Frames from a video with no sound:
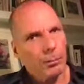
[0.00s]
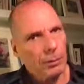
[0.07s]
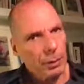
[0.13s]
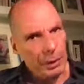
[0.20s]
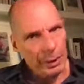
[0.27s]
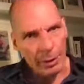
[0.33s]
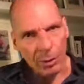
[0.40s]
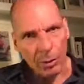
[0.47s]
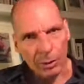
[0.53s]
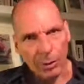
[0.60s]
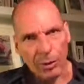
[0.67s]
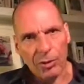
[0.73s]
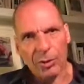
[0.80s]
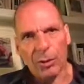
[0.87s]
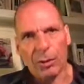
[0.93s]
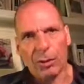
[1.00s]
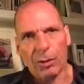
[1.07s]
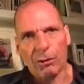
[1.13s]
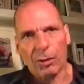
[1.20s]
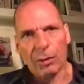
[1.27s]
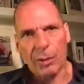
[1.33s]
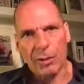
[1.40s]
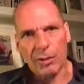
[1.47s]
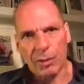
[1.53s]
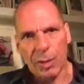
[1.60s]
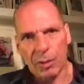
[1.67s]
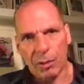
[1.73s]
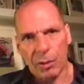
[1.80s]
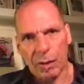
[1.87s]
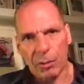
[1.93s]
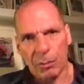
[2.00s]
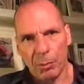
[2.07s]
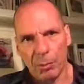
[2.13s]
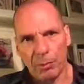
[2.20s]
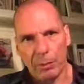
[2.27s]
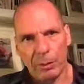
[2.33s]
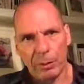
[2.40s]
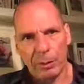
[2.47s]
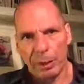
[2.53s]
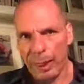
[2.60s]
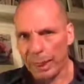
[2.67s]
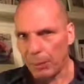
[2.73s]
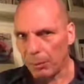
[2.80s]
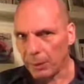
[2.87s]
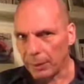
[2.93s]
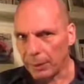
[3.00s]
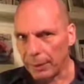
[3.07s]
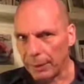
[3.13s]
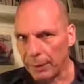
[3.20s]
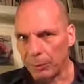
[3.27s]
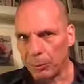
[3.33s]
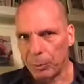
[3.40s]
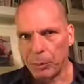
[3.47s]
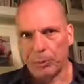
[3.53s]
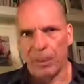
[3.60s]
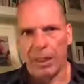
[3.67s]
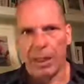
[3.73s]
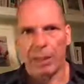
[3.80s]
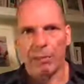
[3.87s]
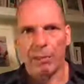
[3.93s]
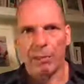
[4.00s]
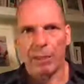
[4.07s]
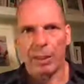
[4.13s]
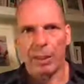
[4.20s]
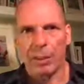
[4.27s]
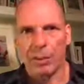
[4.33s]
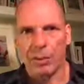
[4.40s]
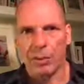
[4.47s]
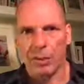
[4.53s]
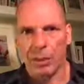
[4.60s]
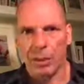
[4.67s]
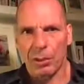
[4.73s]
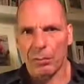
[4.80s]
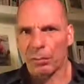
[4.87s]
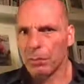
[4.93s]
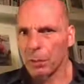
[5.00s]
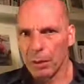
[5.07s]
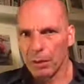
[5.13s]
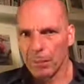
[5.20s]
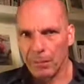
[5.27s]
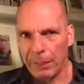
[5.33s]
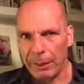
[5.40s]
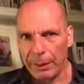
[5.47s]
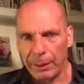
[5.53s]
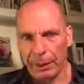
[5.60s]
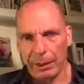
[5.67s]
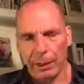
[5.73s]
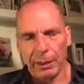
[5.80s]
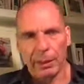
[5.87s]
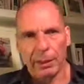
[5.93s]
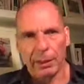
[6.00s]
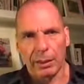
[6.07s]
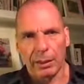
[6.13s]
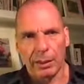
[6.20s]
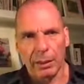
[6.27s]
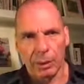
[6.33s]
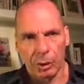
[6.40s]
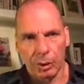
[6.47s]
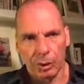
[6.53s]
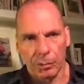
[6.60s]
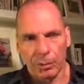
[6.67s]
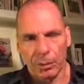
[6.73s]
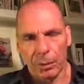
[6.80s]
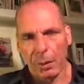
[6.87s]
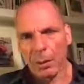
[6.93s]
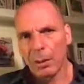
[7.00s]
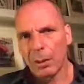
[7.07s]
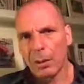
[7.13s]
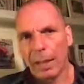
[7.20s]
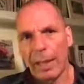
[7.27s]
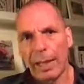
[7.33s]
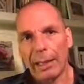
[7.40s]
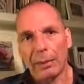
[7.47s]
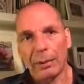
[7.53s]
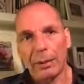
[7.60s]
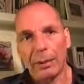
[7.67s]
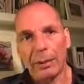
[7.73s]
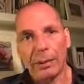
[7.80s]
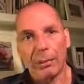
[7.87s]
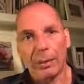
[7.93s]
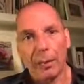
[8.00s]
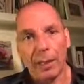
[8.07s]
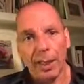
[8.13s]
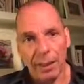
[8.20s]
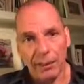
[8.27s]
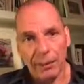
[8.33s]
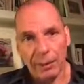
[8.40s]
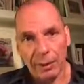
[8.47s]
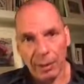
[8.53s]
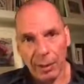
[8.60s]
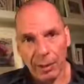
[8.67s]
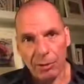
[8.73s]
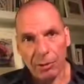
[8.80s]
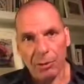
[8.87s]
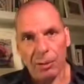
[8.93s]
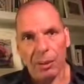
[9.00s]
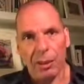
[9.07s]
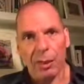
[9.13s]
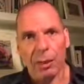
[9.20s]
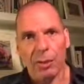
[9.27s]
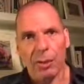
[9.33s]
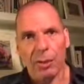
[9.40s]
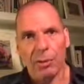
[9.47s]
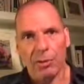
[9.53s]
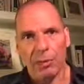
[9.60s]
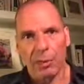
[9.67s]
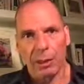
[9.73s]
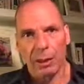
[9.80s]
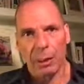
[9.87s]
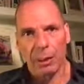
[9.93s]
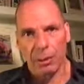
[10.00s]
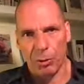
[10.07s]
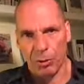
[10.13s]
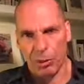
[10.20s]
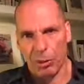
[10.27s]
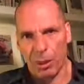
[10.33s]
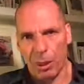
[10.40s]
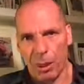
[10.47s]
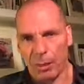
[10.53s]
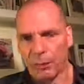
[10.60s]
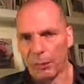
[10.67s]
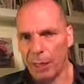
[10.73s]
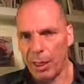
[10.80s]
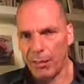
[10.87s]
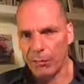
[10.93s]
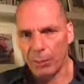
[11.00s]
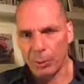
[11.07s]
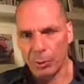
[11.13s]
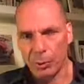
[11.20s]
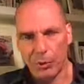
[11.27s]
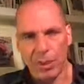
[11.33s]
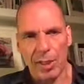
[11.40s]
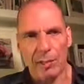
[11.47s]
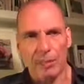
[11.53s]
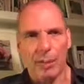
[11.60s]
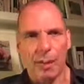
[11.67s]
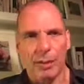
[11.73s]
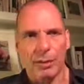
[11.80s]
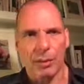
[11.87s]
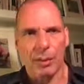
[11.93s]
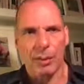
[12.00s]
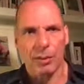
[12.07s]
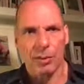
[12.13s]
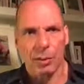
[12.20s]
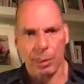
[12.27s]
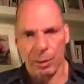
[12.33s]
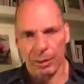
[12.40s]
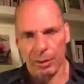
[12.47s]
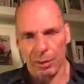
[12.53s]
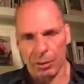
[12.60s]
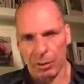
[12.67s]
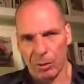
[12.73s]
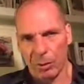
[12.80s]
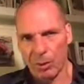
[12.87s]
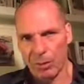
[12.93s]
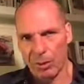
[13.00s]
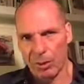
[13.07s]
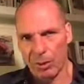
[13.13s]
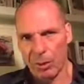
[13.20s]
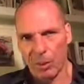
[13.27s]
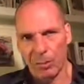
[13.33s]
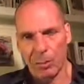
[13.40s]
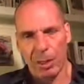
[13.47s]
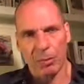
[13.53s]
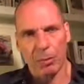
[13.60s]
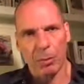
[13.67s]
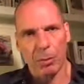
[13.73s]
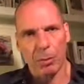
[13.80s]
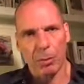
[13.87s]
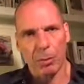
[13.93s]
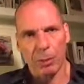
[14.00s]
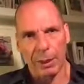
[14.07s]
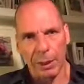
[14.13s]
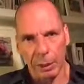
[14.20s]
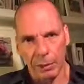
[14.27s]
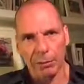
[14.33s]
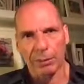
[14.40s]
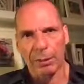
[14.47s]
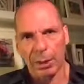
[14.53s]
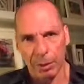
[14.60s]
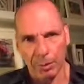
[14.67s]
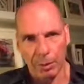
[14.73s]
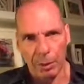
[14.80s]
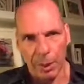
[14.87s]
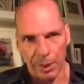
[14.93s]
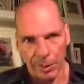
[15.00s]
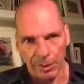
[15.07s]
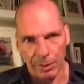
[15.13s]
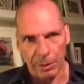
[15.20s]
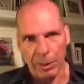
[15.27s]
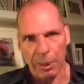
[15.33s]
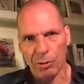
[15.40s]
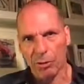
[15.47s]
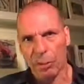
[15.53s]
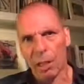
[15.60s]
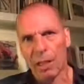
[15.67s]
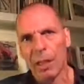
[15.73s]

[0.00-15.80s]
in the context of a transnational movement like what DiEM25 is building in Europe, like what the Progressive International is doing across the world. We'll have more to say about this later on, especially in September when we reconvene the Progressive International